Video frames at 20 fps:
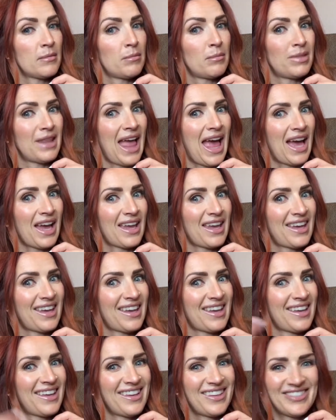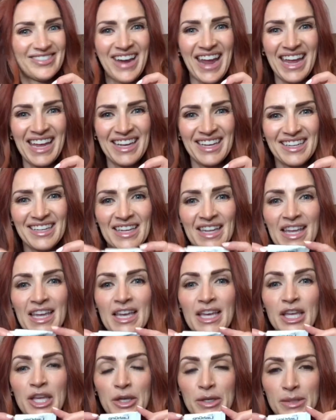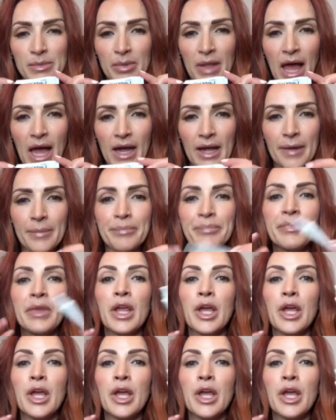black, right? Use black.